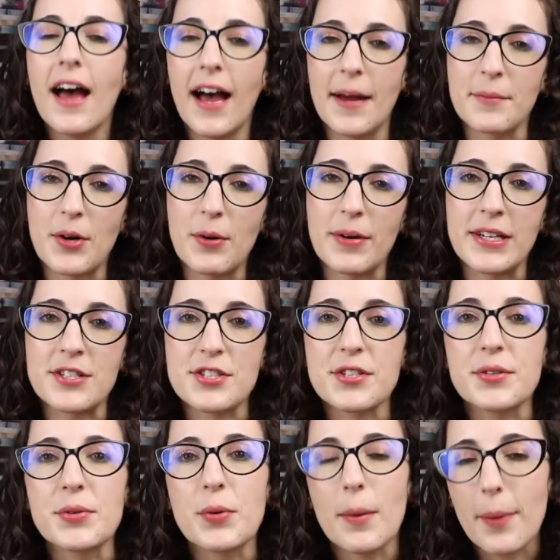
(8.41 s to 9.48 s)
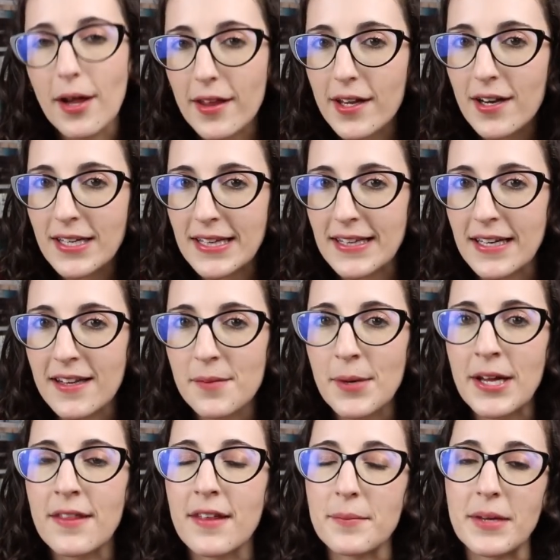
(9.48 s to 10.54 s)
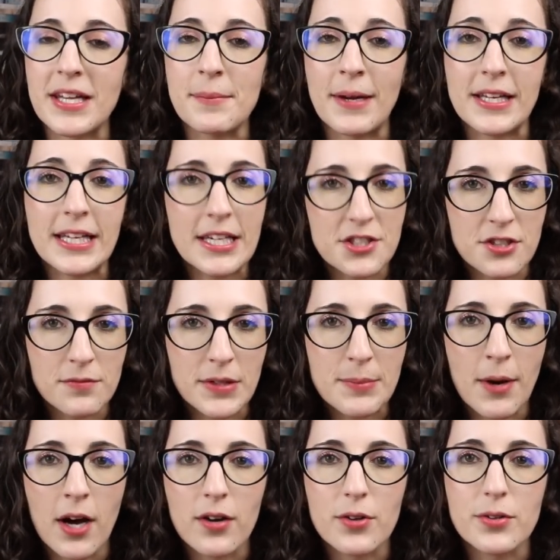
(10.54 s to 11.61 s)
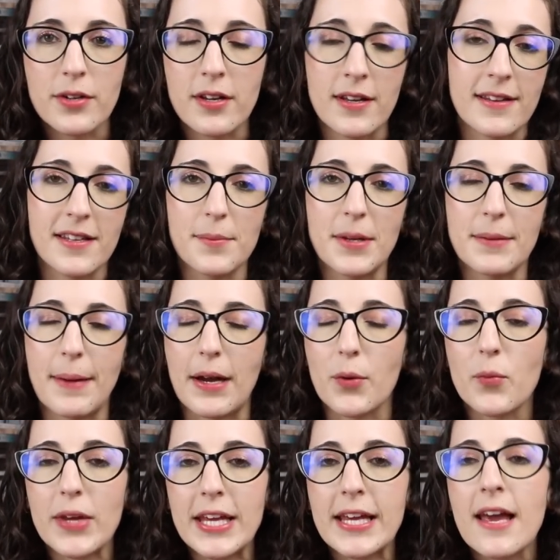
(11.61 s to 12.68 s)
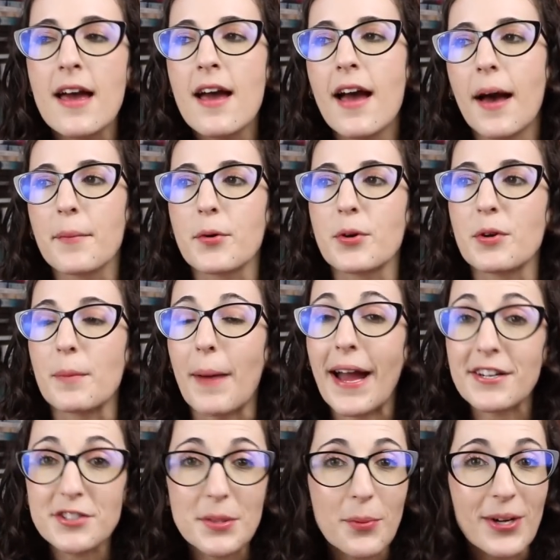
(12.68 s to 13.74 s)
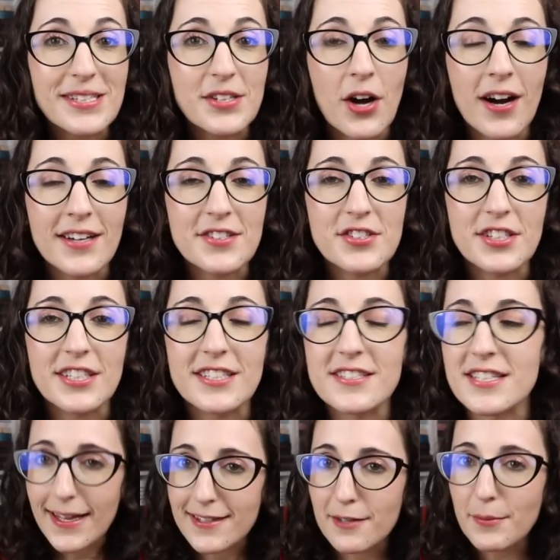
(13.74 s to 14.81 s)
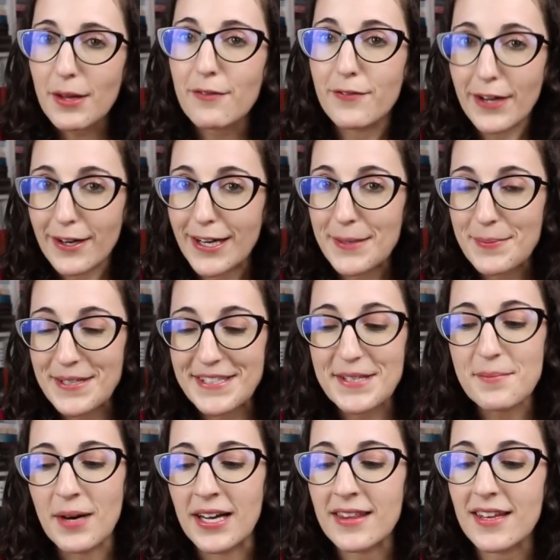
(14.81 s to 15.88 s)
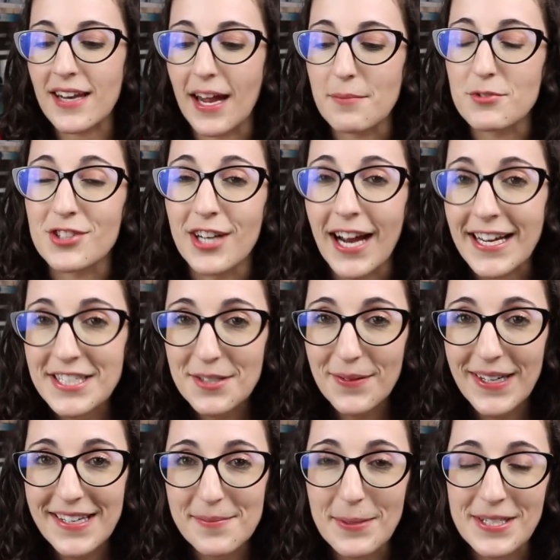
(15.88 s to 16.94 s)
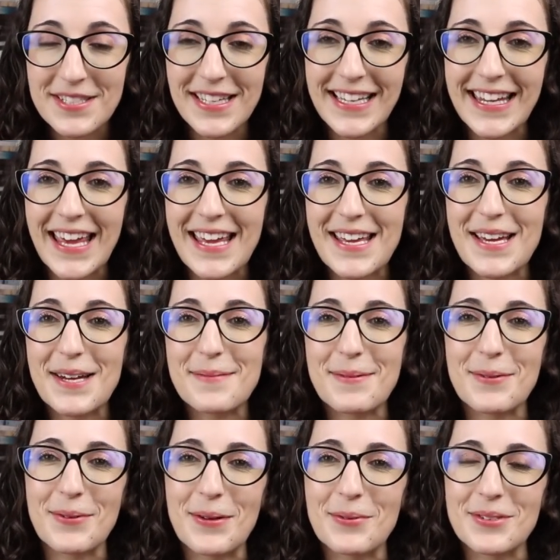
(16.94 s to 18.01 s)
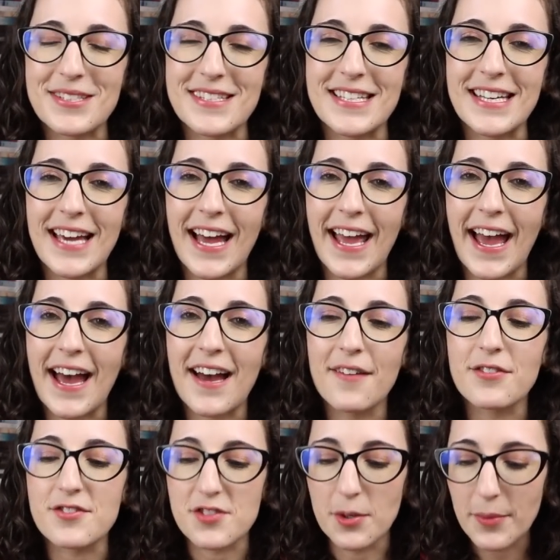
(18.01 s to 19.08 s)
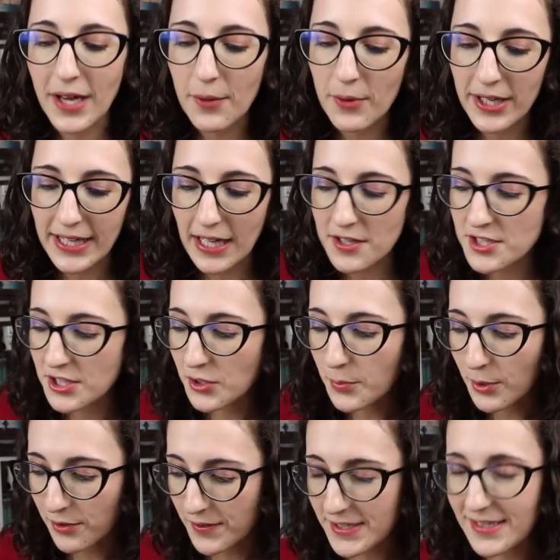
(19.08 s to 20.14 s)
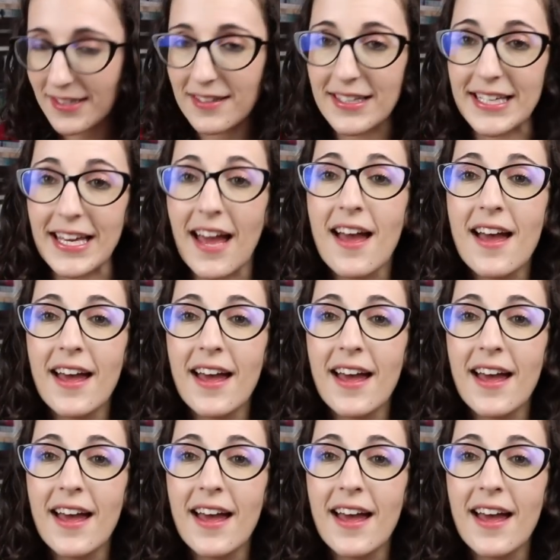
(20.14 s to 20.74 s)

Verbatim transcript: I'm going to Apollycon at the end of the month. I'm getting my kitchen remodeled and that's going to be about a week. I'm going to a Backstreet Boys concert. It's going to be a very busy month and I'm trying to read as much as I can but we will see. I have so many I want to get to both physically